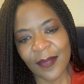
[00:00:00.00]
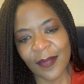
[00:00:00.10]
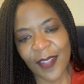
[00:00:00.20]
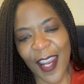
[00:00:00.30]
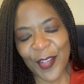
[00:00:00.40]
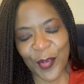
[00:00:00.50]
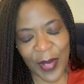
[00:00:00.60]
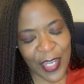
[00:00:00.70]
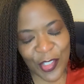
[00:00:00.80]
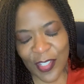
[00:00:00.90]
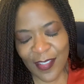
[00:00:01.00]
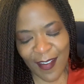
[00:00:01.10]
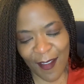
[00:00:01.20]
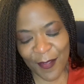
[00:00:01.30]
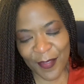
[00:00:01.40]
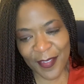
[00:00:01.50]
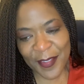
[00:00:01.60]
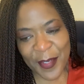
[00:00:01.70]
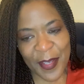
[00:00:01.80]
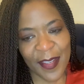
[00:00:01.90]
and gracious enough
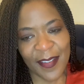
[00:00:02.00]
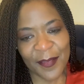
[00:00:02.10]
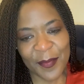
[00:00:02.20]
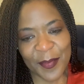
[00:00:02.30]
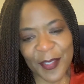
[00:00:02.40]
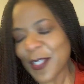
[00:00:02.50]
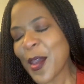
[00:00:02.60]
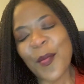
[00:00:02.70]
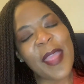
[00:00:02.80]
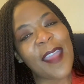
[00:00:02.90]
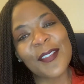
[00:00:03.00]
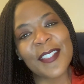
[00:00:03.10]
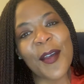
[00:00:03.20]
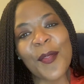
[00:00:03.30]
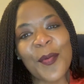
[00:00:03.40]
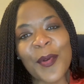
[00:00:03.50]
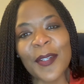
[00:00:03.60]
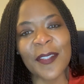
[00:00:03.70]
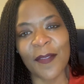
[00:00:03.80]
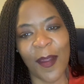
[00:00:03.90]
to tell me I could tell the world
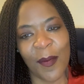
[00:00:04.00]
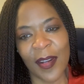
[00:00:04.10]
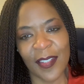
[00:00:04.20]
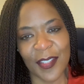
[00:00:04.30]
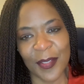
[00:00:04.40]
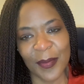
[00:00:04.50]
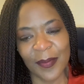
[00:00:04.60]
if I wanted to.